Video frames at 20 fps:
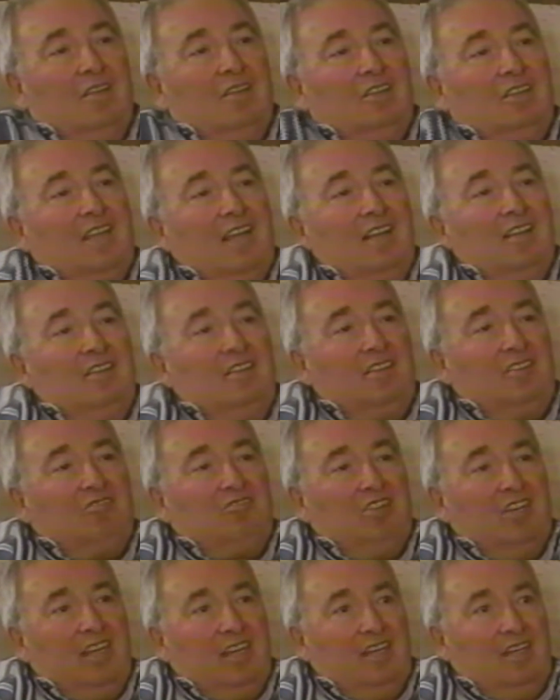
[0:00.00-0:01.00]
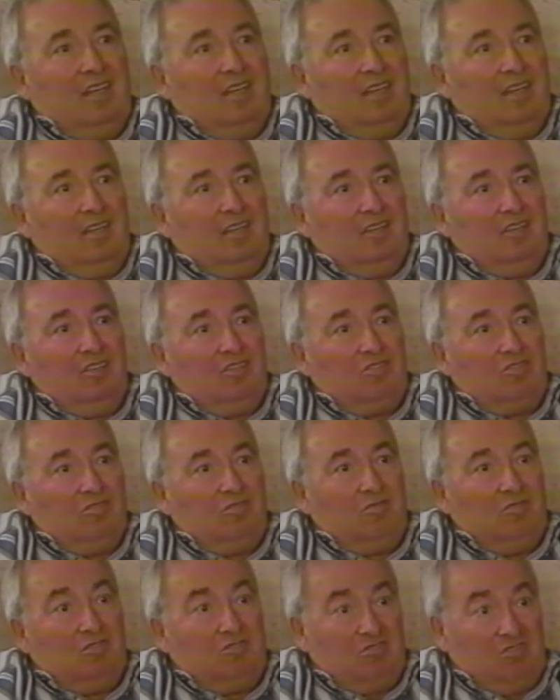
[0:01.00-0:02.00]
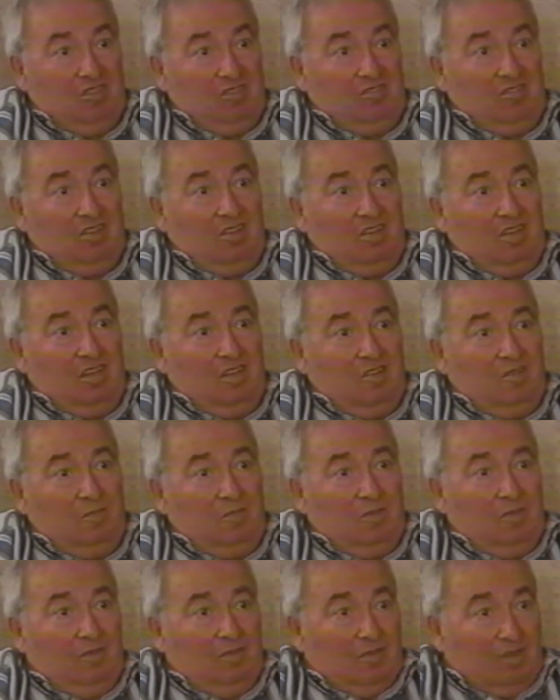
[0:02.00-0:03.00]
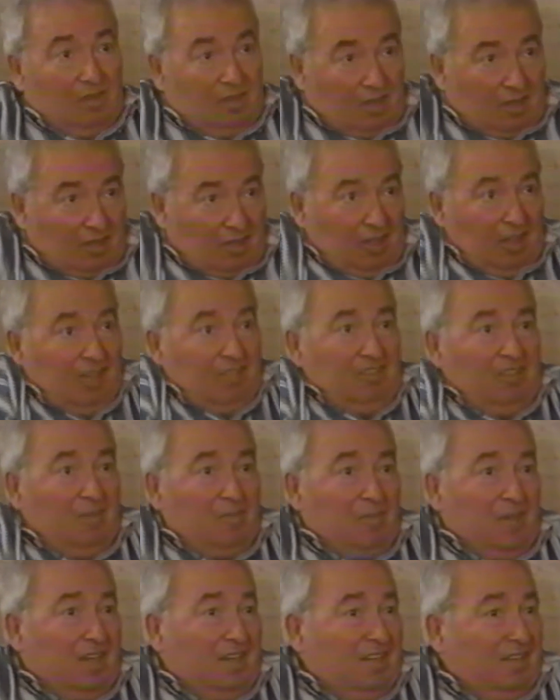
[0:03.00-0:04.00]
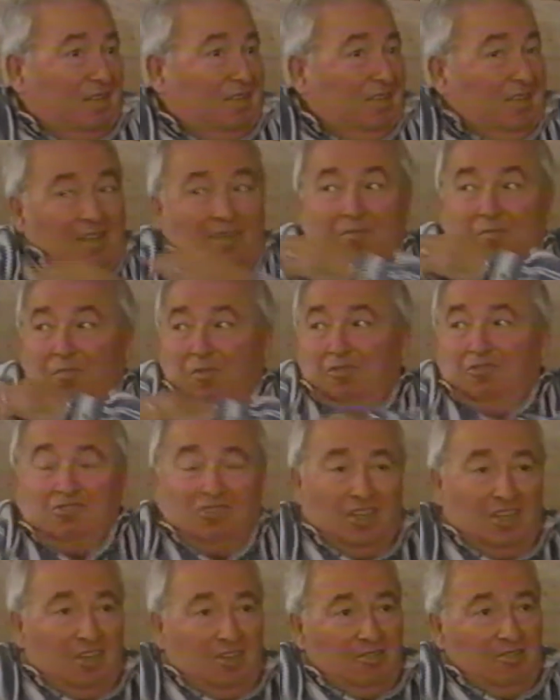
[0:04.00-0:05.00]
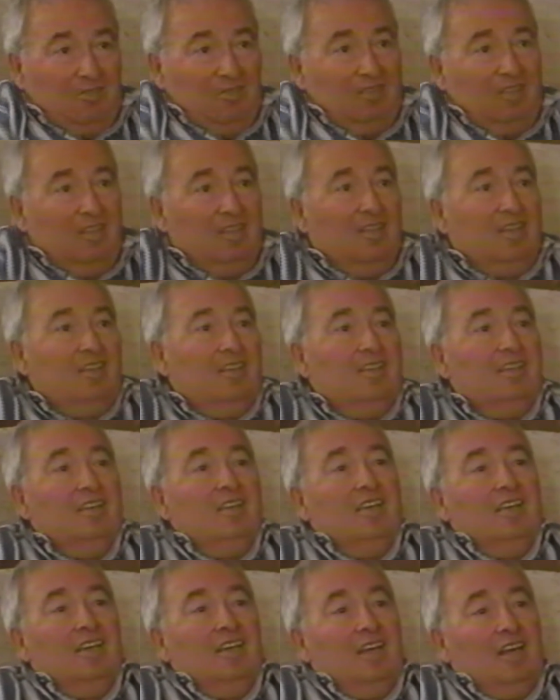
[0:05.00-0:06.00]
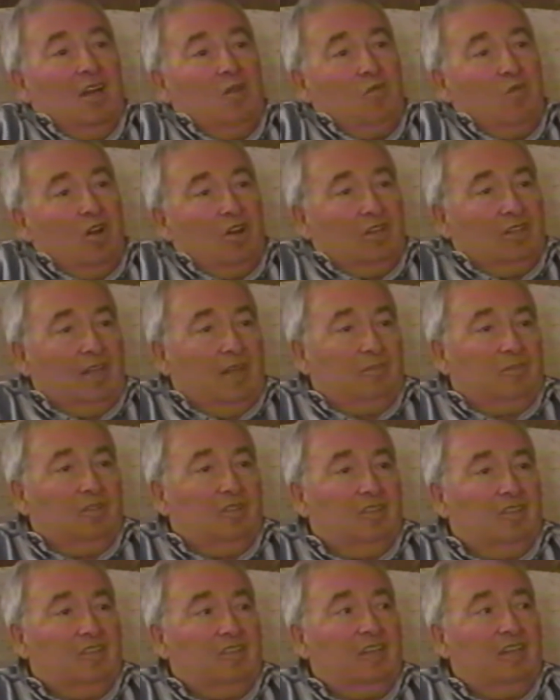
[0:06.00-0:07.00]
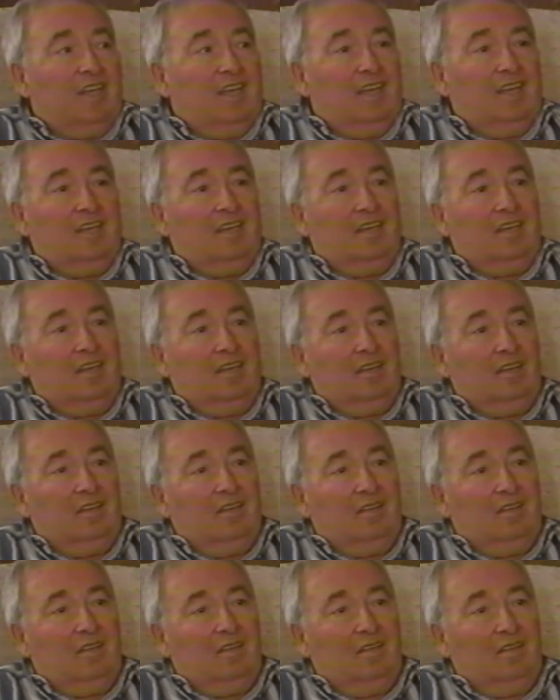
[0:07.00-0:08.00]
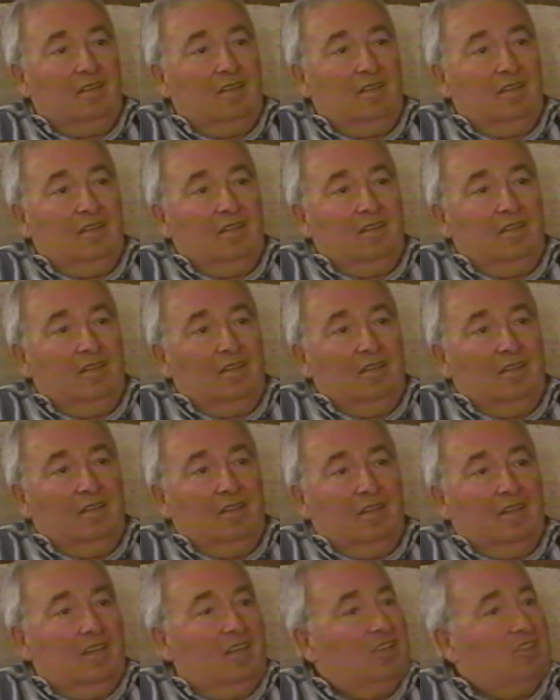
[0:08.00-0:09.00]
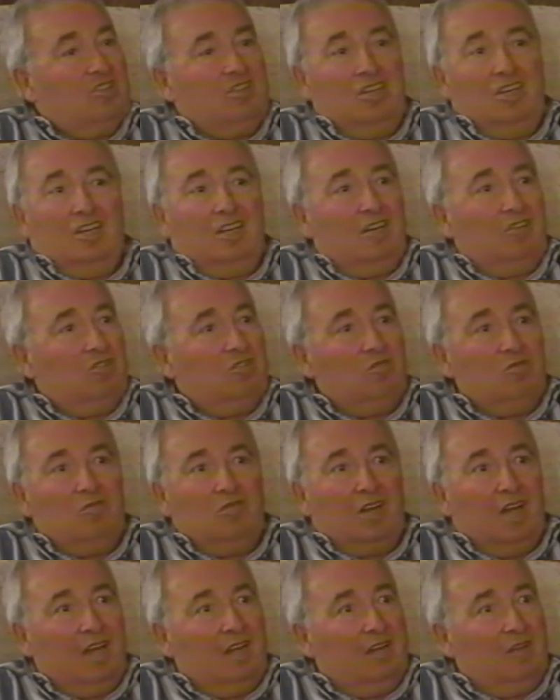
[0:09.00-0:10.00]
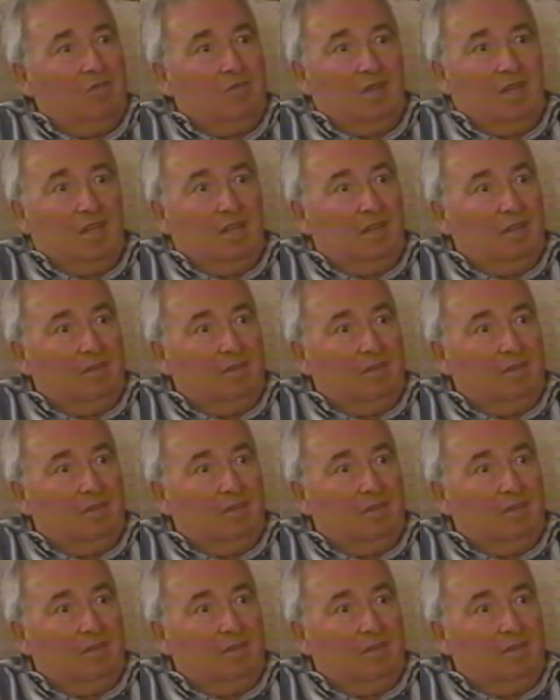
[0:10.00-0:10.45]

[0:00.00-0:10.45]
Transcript: tell this lady the truth, she's going to help you. It's like somebody pushing you. And I walked up to this lady, and she knew right away.